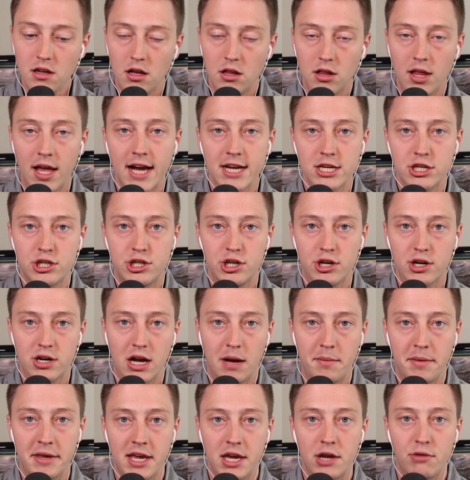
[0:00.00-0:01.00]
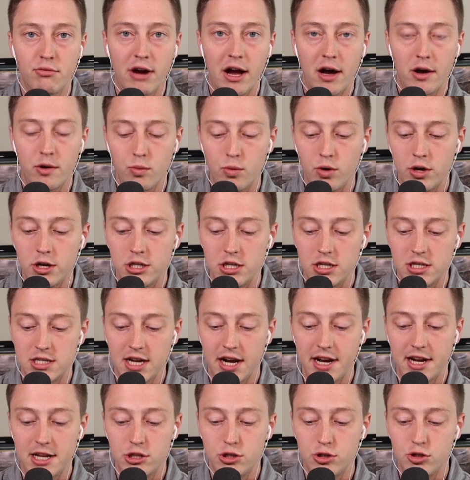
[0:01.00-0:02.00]
last year coming in round one,
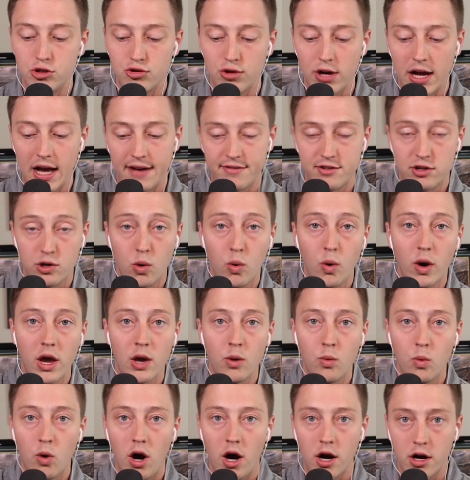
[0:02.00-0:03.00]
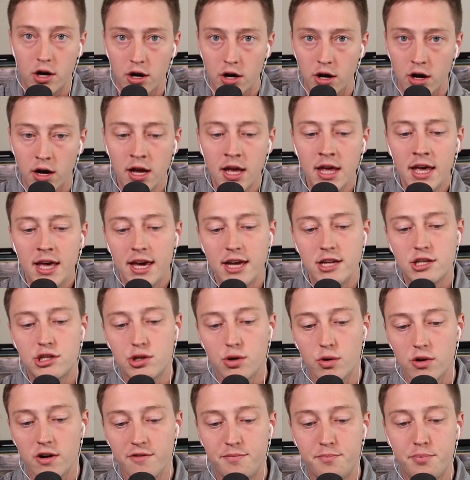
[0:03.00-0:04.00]
deciding to draft Quay Walker, it
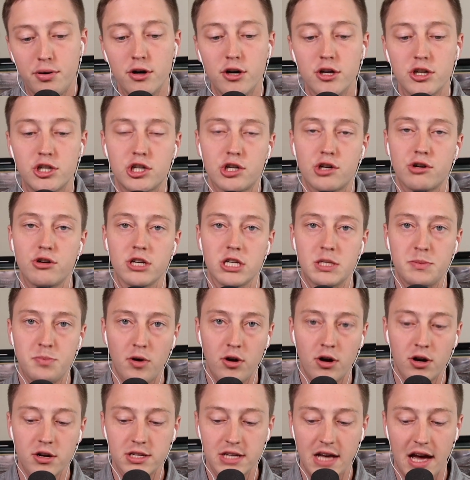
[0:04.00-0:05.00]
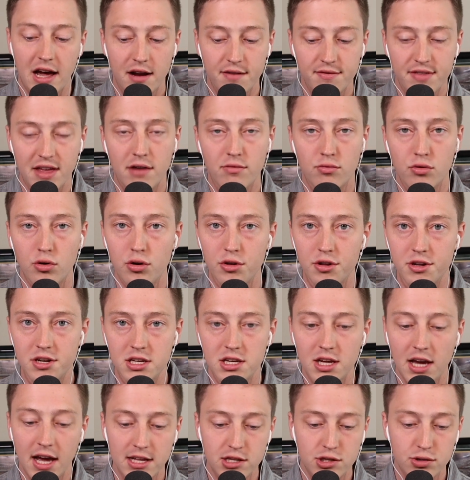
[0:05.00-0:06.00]
sort of pushed Krys Barnes out of that role that
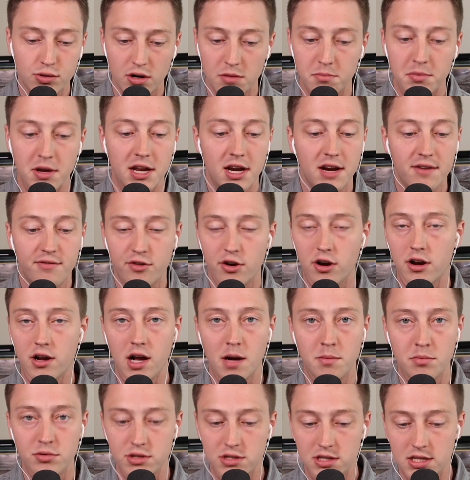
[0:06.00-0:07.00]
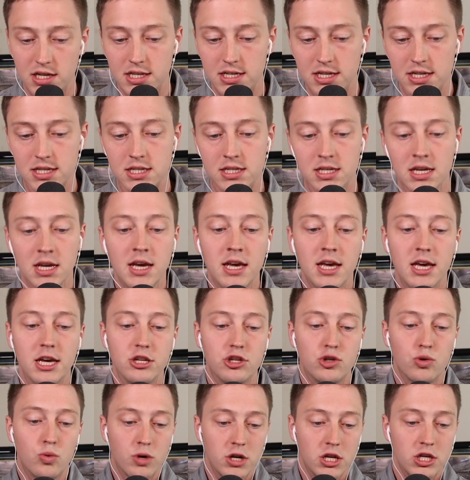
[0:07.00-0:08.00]
he had sort of been in for a couple seasons
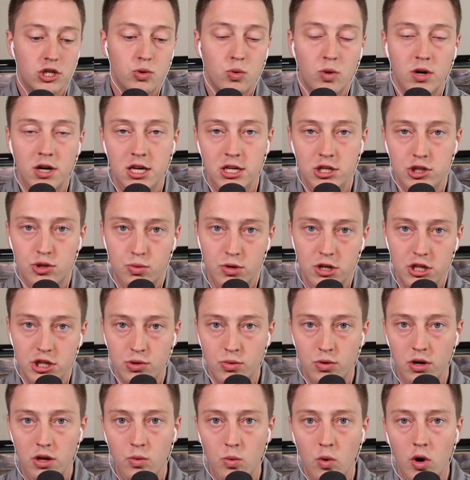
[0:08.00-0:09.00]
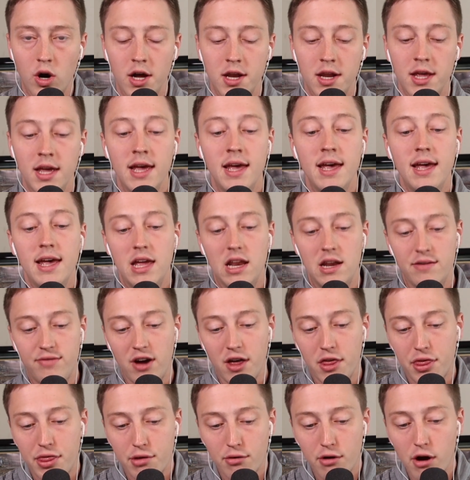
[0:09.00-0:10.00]
in 2020 and 2021. And if
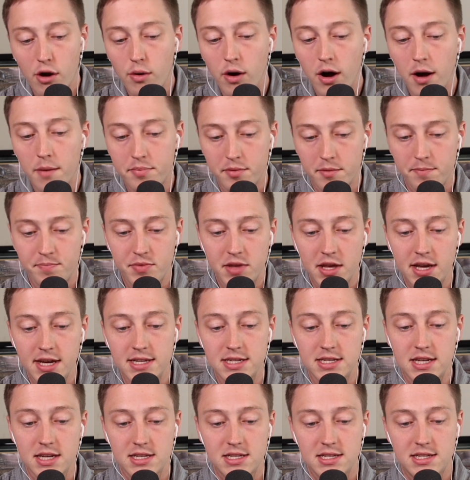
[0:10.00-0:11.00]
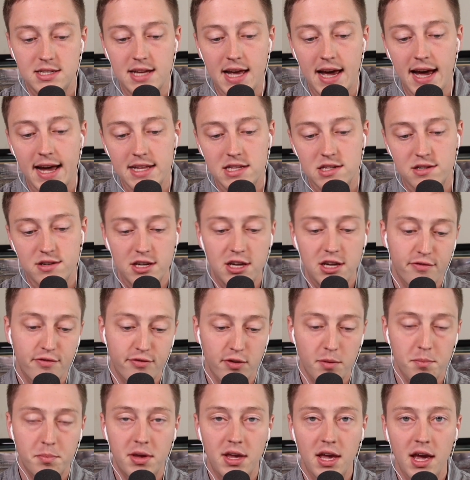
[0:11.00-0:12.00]
I throw up his stats
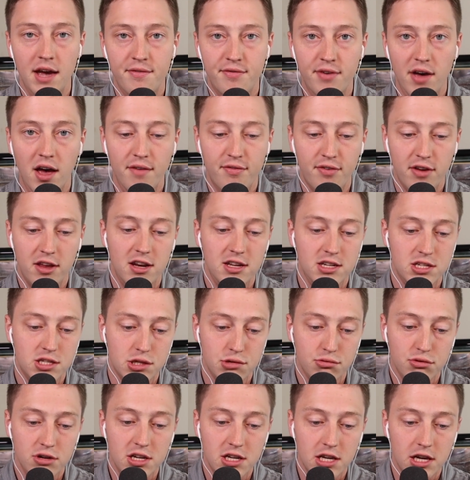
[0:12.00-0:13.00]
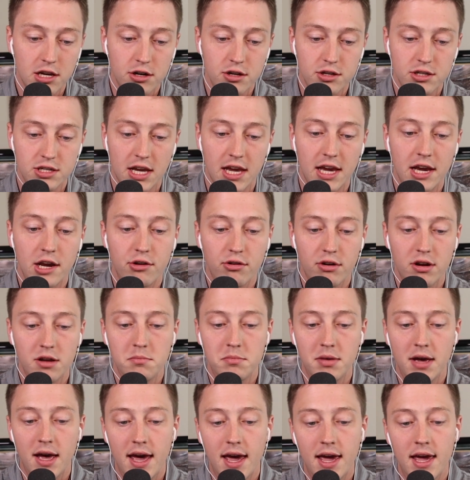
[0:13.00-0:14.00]
from PFF in his 3 years in Green
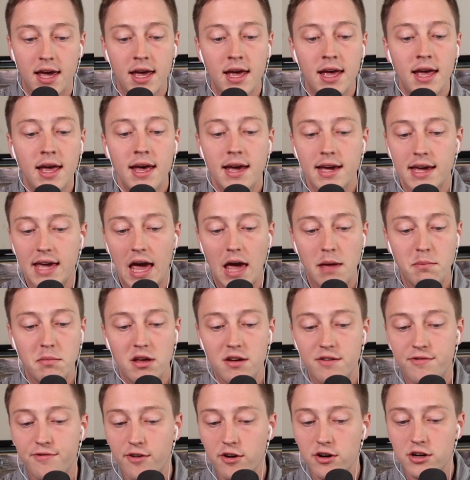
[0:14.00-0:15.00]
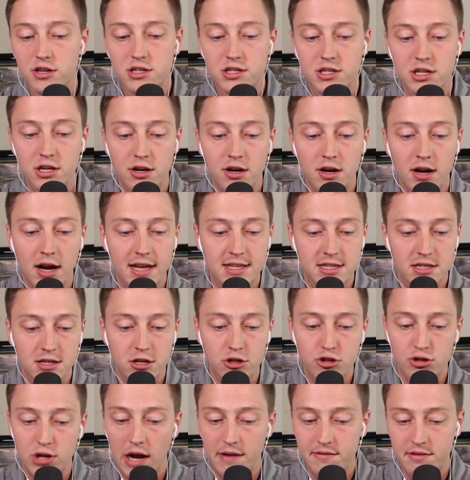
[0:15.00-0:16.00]
Bay, came in first year as an
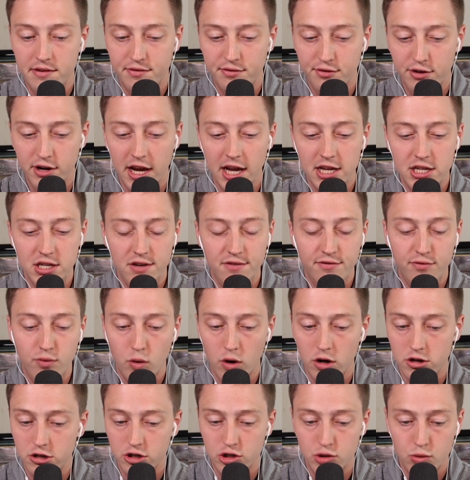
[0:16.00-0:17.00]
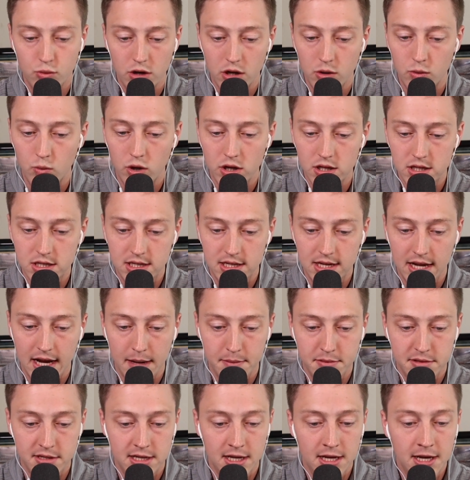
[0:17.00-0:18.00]
undrafted free agent, 421
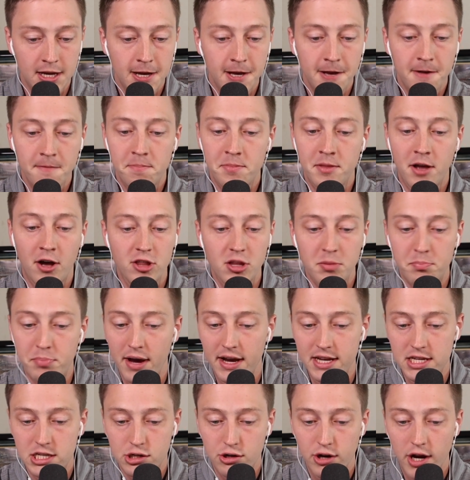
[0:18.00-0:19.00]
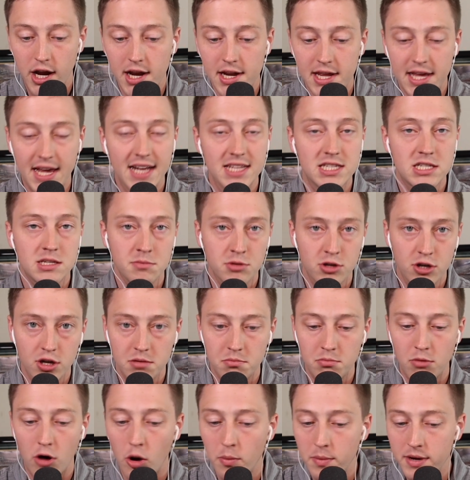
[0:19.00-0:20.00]
snaps, not the best grade. He had some
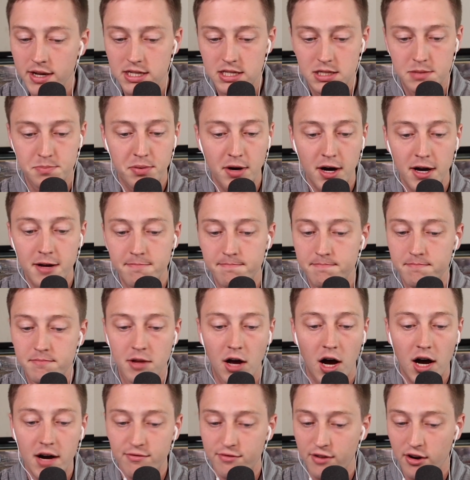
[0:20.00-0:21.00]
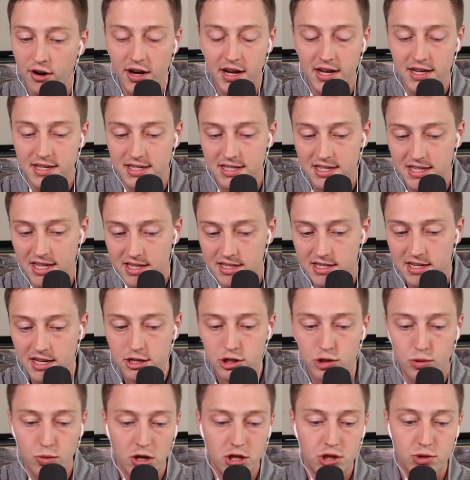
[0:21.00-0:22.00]
good moments, but not very
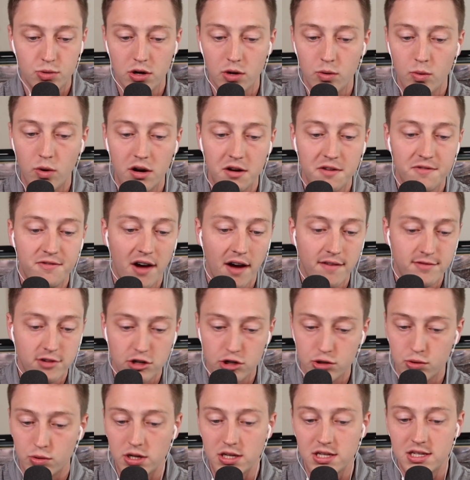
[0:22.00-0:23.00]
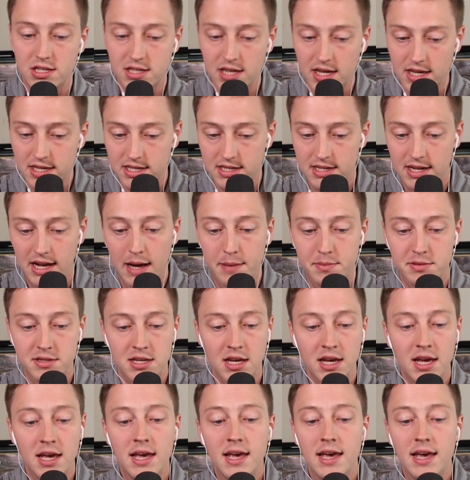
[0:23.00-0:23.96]
consistent. 2021, 526 snaps.